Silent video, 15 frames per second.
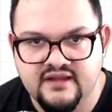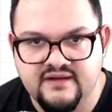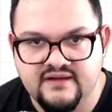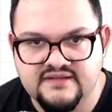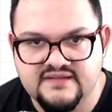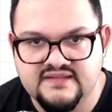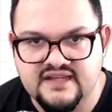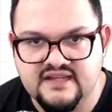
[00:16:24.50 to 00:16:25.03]

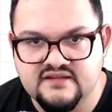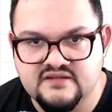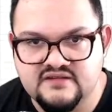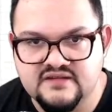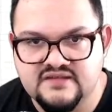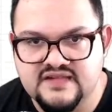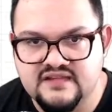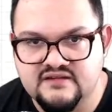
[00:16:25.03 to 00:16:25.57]
center
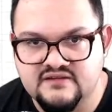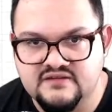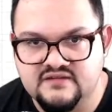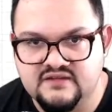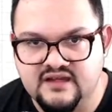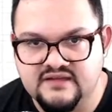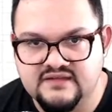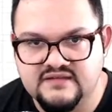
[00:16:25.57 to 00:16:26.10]
to center
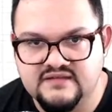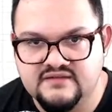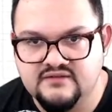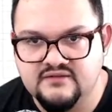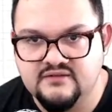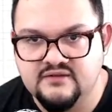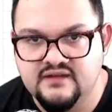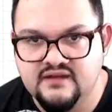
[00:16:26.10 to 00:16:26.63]
slot.
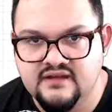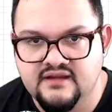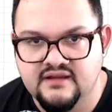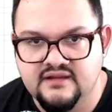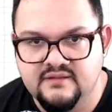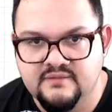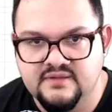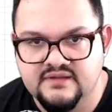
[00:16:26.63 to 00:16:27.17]
So
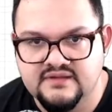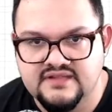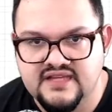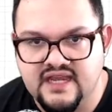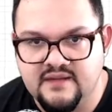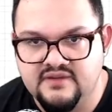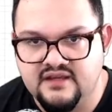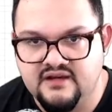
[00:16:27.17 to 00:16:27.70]
I'm going to
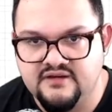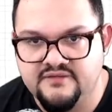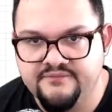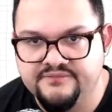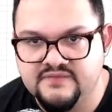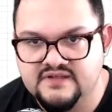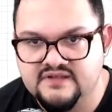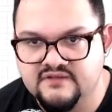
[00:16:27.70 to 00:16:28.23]
tap there.
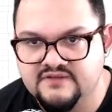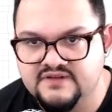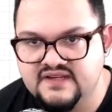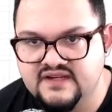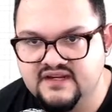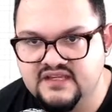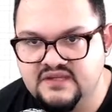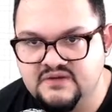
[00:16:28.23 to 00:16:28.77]
So the first
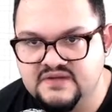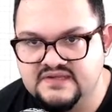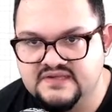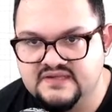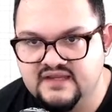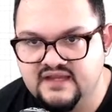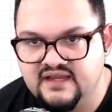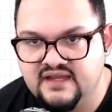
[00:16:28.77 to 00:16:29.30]
thing I do
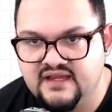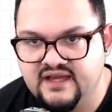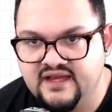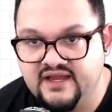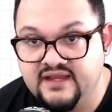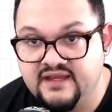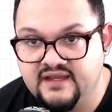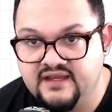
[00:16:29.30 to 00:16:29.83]
is
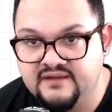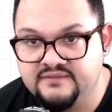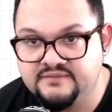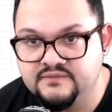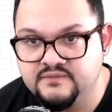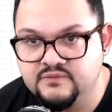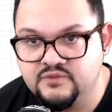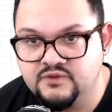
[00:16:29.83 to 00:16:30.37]
I
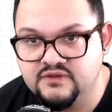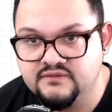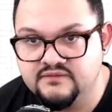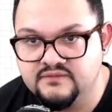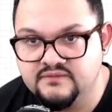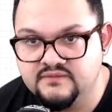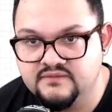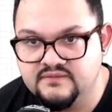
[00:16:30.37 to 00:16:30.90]
will
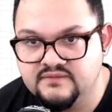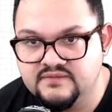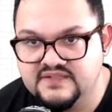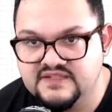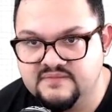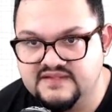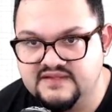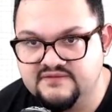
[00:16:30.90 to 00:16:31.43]

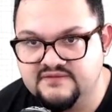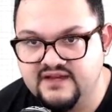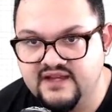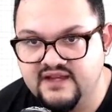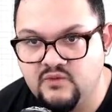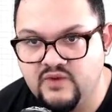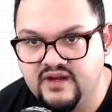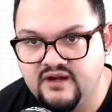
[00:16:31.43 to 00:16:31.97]

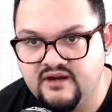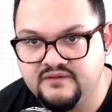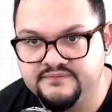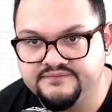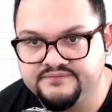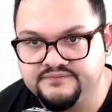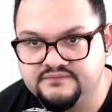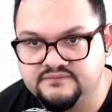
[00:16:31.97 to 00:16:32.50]
specify where
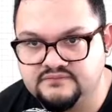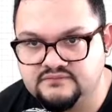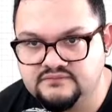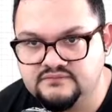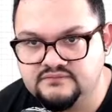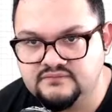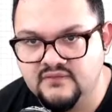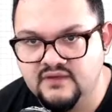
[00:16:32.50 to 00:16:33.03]

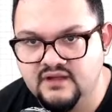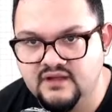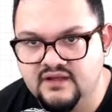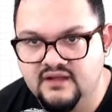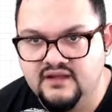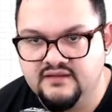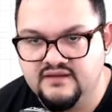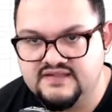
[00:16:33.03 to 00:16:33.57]

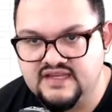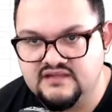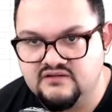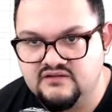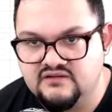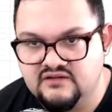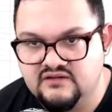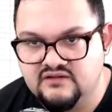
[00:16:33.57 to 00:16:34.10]
the
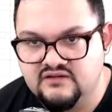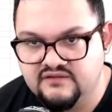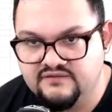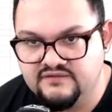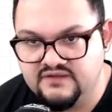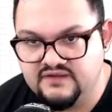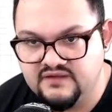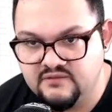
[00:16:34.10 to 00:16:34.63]
center
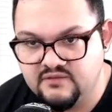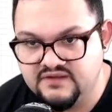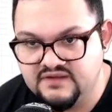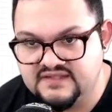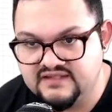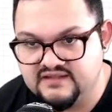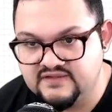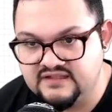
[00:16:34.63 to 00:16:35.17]
of one
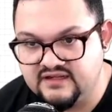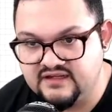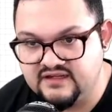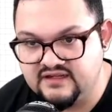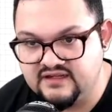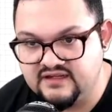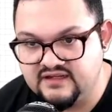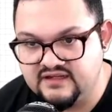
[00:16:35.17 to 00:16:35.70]
of the sides of the
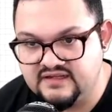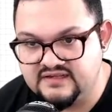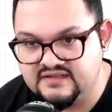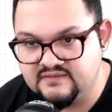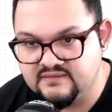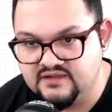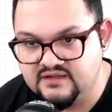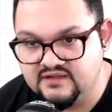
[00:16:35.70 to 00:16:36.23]
slot is.
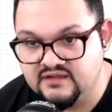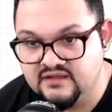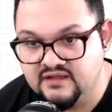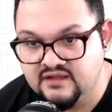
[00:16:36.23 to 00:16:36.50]
I'm going to